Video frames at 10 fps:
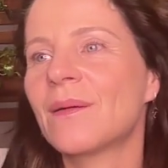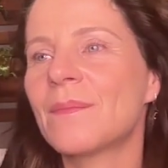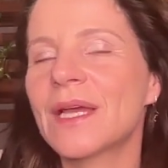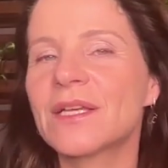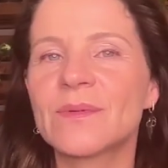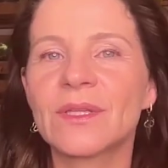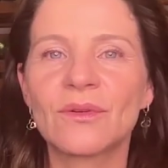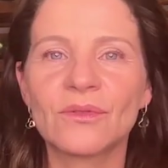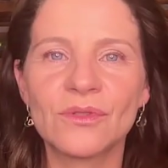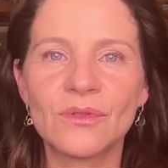my husband
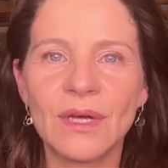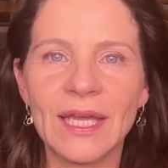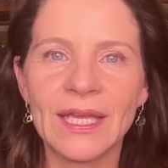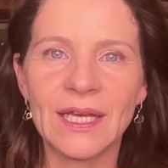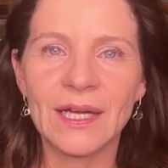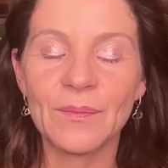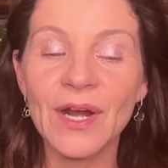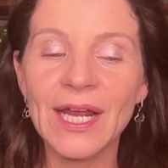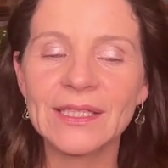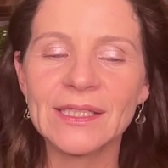goes to like a
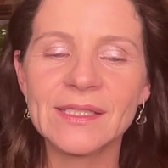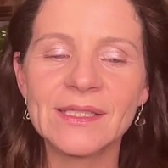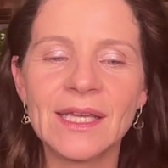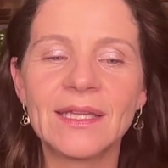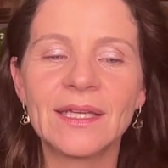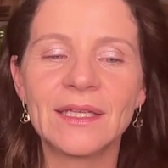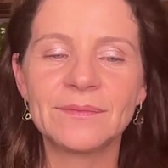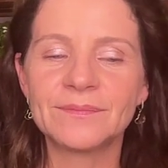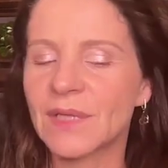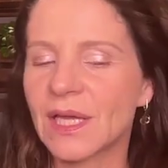practice, and
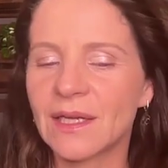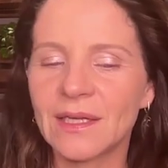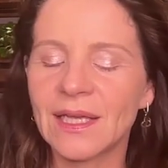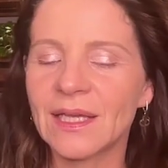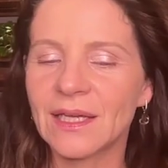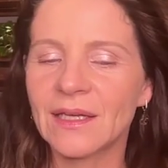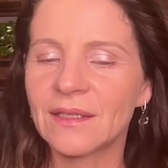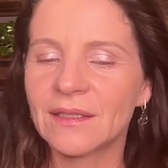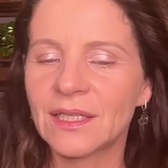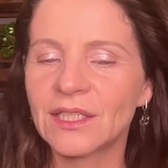then like
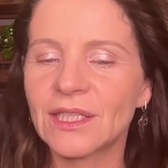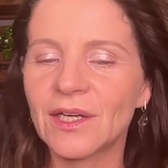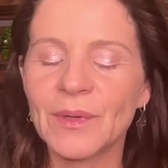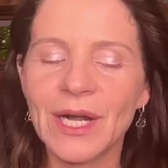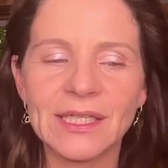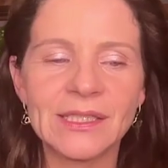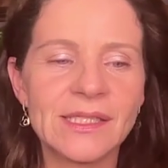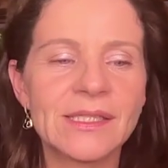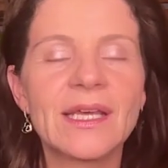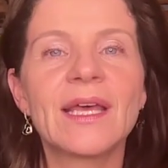a guitar
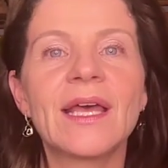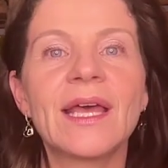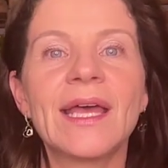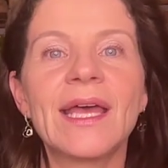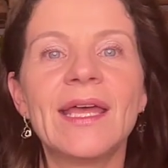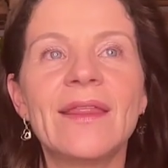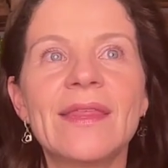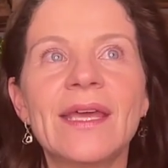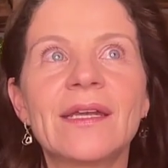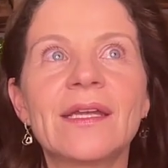practice, and
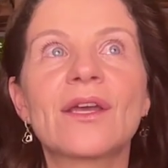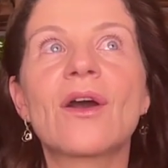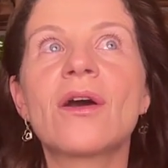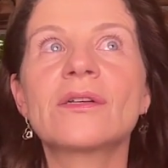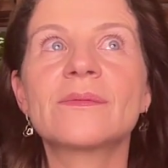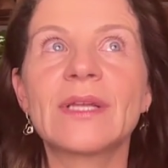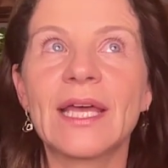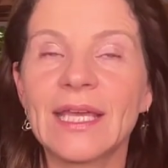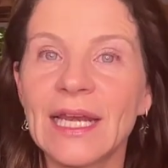then he calls me like